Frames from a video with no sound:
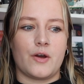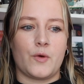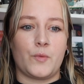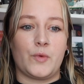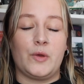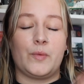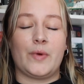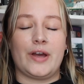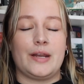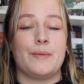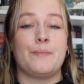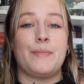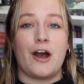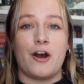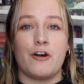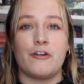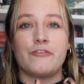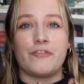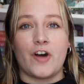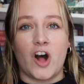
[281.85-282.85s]
we went
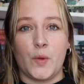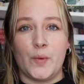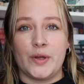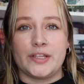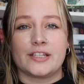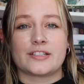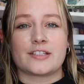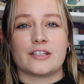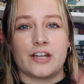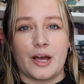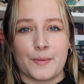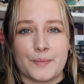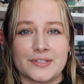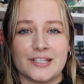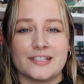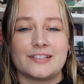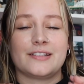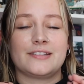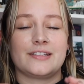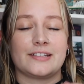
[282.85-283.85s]
about following the
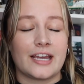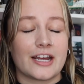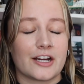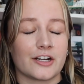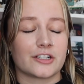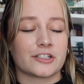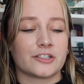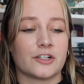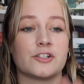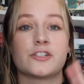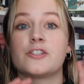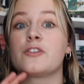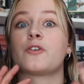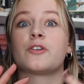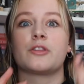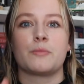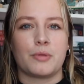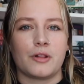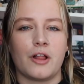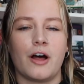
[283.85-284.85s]
synopsis and the characters,
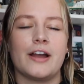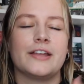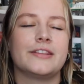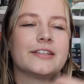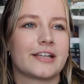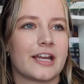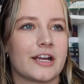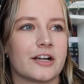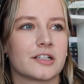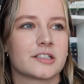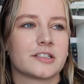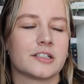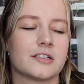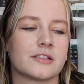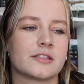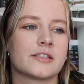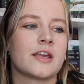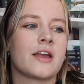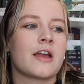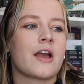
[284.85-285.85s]
or the plot and the
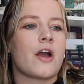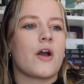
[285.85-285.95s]
characters.